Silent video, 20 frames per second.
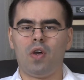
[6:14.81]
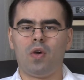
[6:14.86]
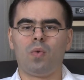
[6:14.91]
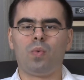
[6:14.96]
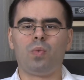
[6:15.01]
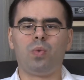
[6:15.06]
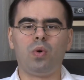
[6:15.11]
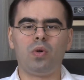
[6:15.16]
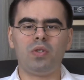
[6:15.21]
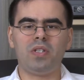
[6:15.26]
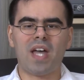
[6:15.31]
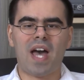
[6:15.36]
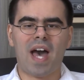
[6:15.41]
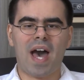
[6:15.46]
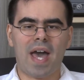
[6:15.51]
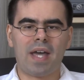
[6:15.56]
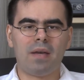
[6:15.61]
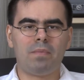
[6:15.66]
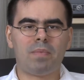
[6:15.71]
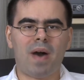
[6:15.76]
Would
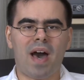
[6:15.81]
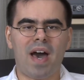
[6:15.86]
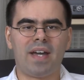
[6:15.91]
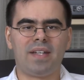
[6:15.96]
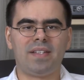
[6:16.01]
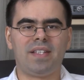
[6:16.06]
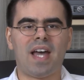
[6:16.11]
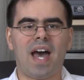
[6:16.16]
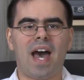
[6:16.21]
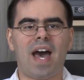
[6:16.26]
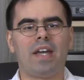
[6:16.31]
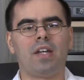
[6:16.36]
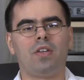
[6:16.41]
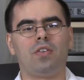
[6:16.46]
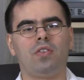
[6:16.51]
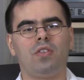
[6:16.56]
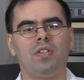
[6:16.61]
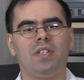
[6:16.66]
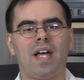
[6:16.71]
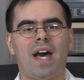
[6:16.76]
I buy the
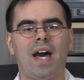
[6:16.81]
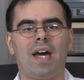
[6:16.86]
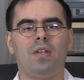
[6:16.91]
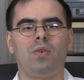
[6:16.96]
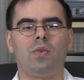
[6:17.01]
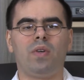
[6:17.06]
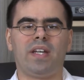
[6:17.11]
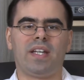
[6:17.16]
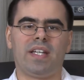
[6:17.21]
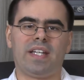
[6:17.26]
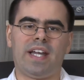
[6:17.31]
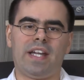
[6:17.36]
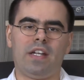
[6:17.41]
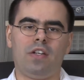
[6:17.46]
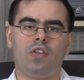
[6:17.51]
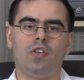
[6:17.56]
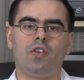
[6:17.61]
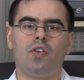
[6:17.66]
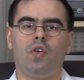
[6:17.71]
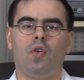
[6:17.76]
i-con Nano
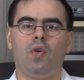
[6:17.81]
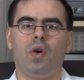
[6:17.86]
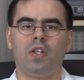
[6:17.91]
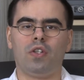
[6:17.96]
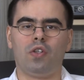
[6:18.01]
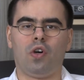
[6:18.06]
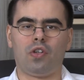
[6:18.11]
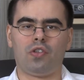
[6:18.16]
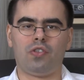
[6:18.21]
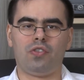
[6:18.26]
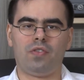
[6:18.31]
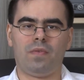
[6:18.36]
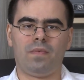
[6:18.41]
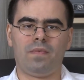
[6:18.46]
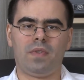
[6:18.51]
again or not?